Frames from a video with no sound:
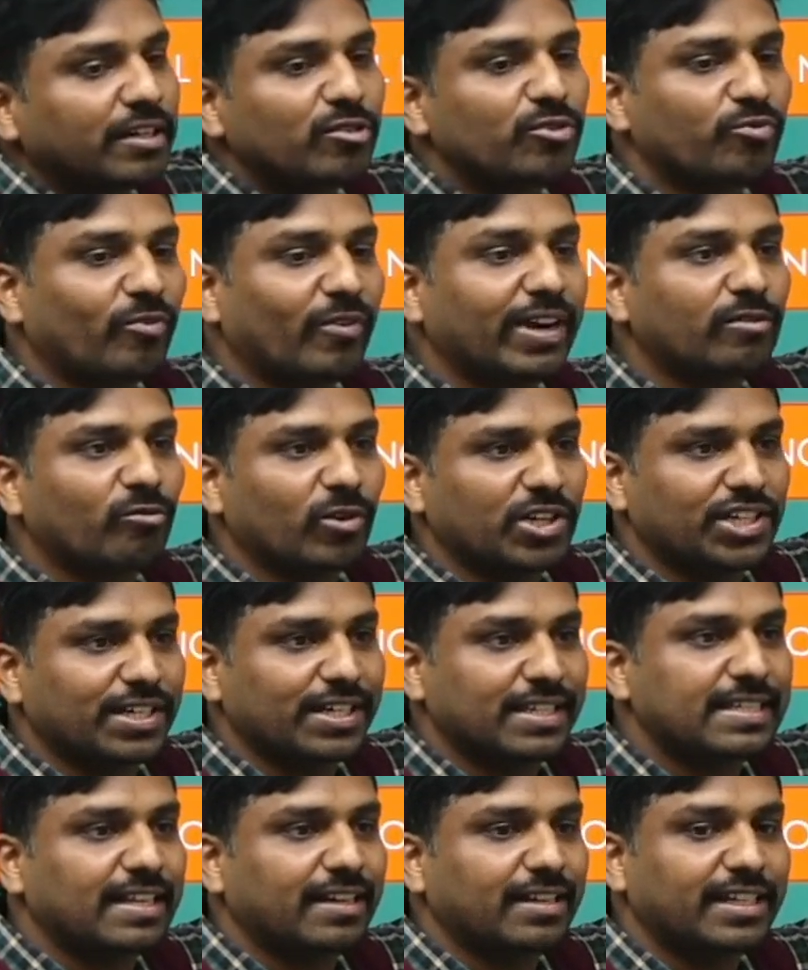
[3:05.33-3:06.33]
10 questions
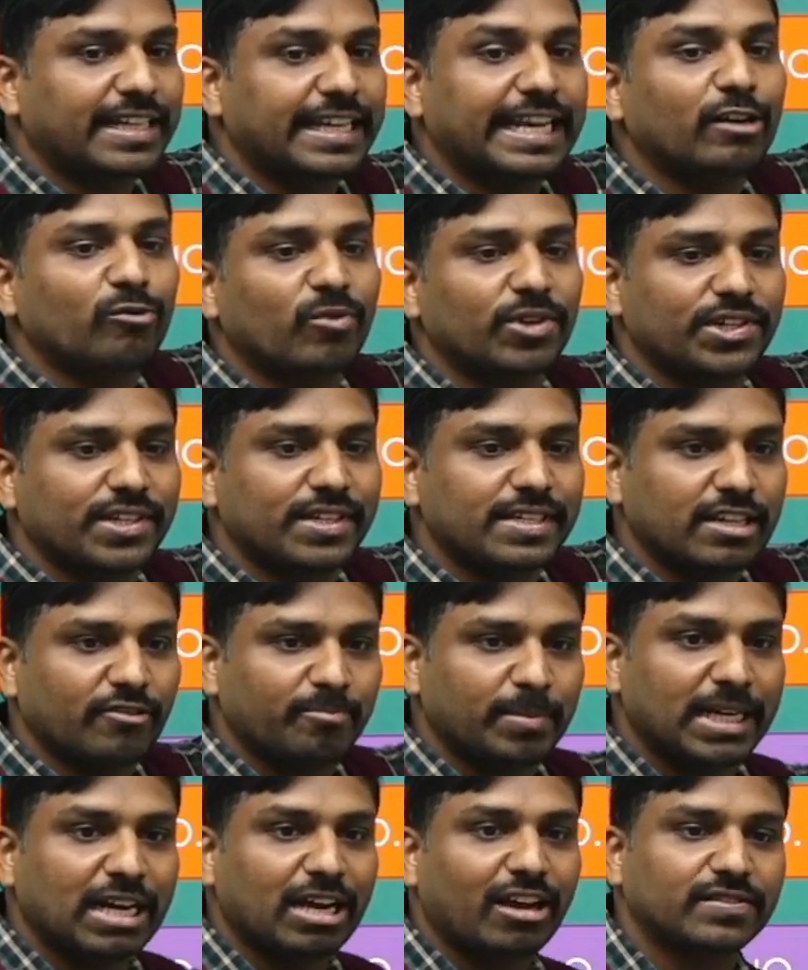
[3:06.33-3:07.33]
have been
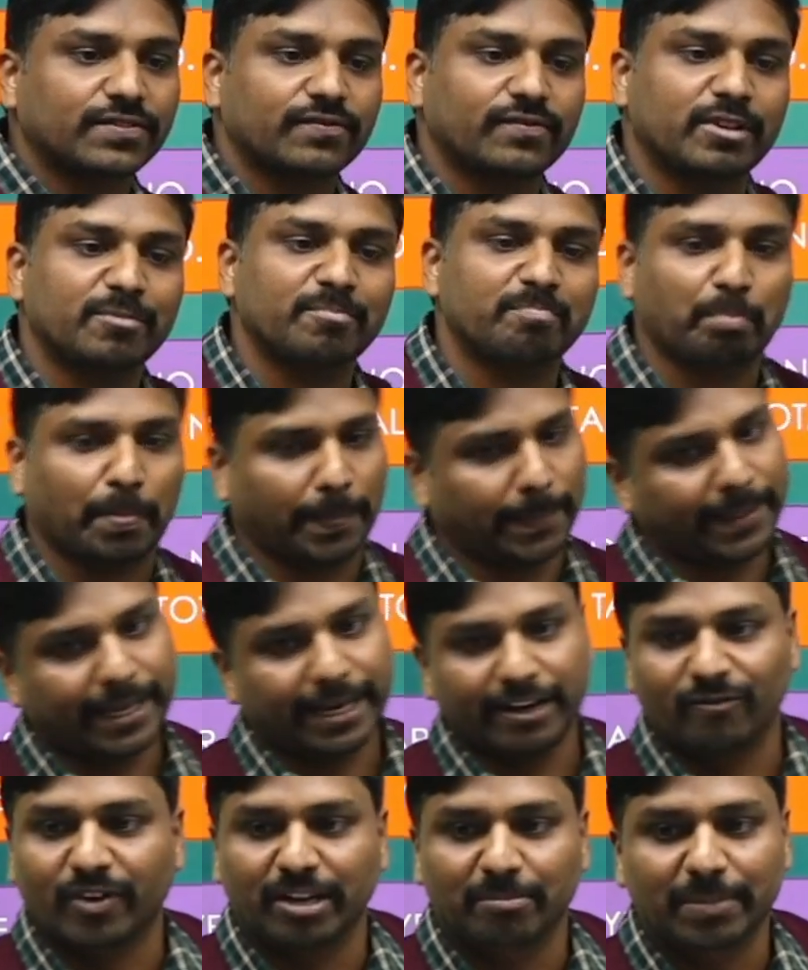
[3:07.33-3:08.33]
asked from
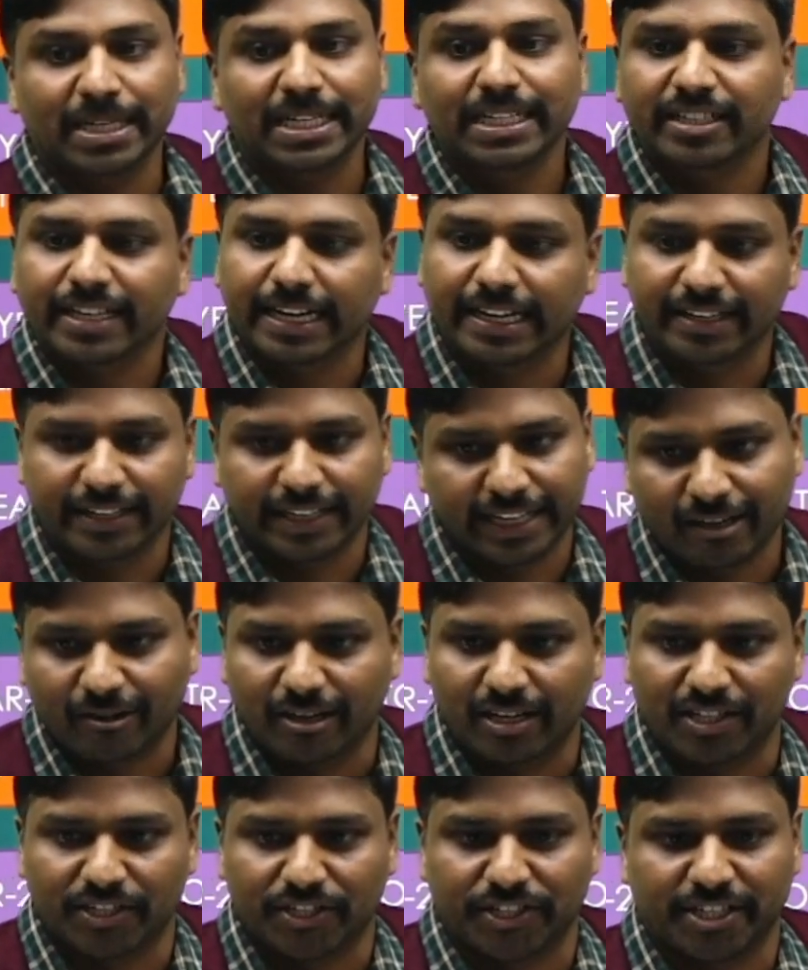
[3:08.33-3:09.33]
environment and
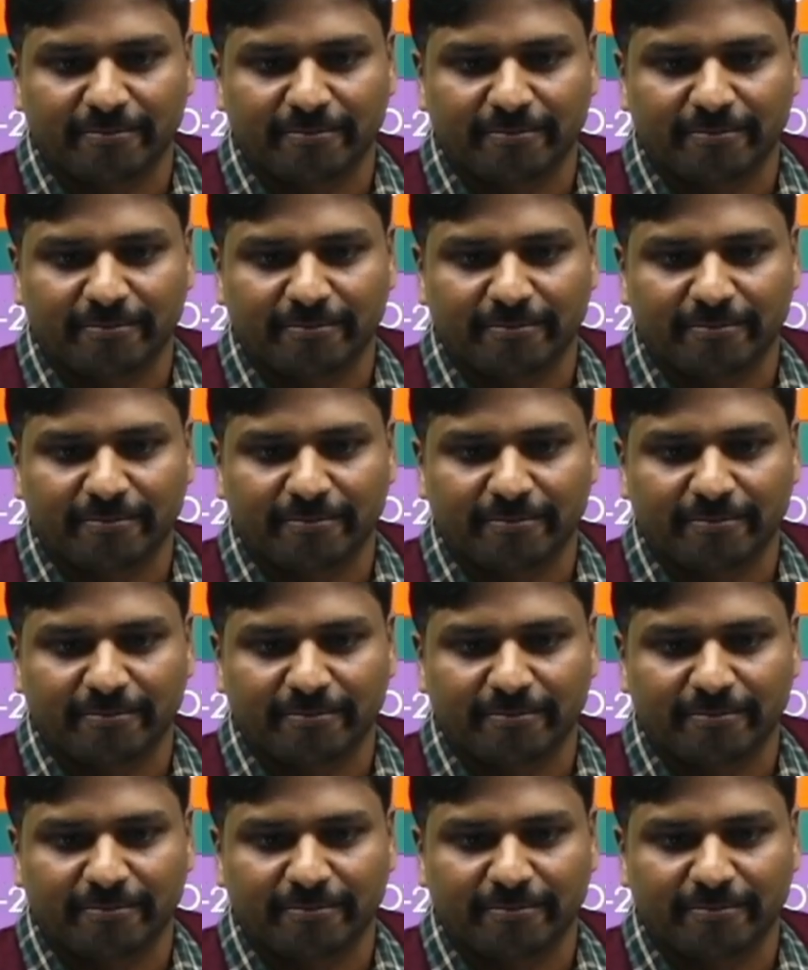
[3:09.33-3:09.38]
ecology.